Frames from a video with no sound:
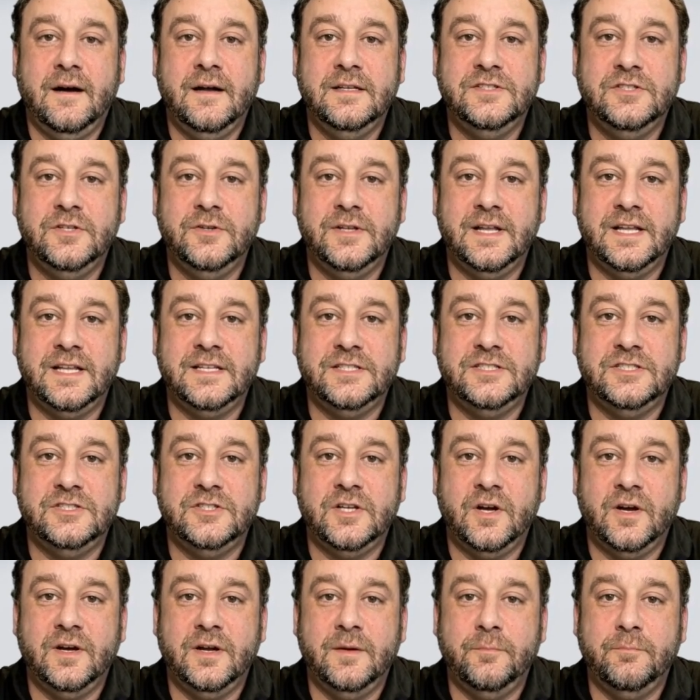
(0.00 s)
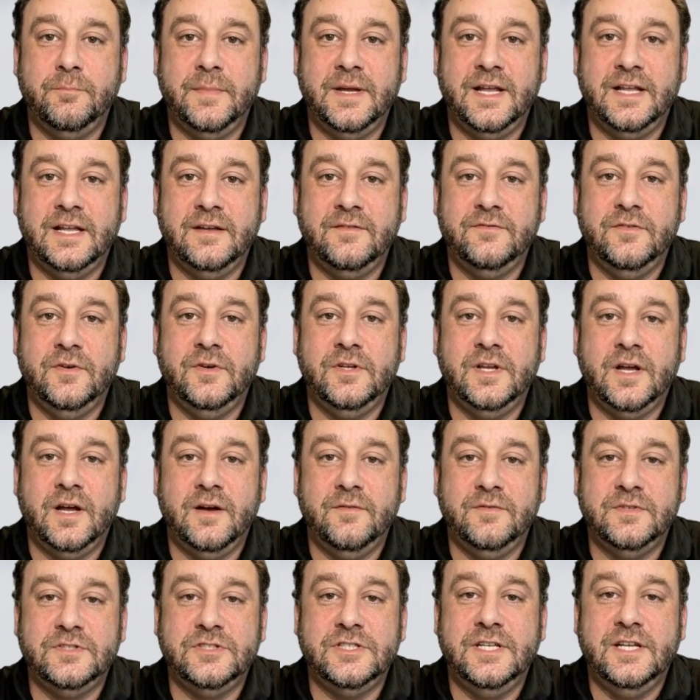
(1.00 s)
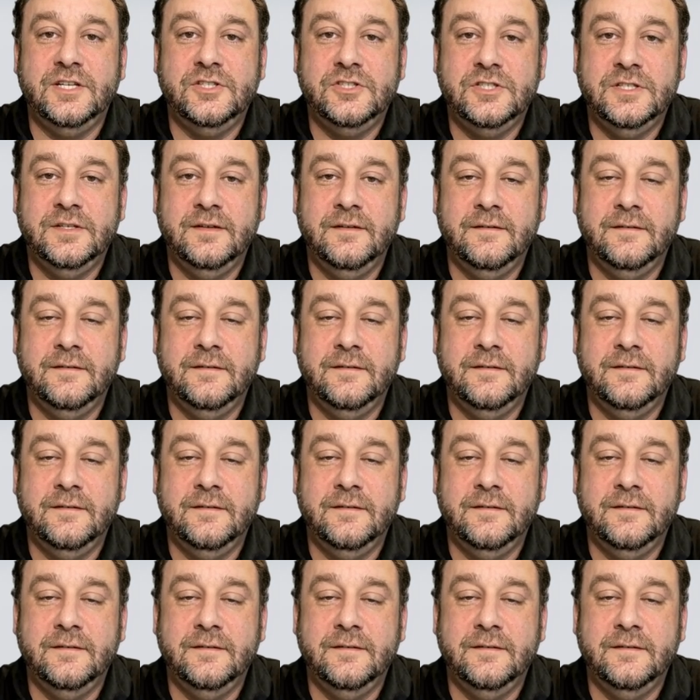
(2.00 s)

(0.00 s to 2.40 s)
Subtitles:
so they can start a meaningful conversation.